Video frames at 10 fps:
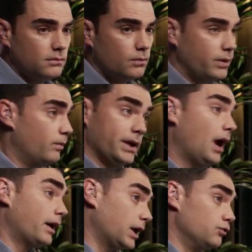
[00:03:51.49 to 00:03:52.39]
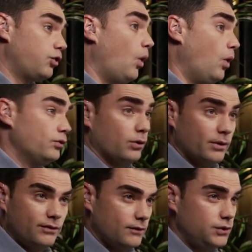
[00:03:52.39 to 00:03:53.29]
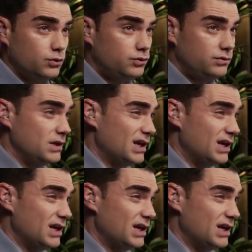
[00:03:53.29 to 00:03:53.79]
we, we are in control. So if if you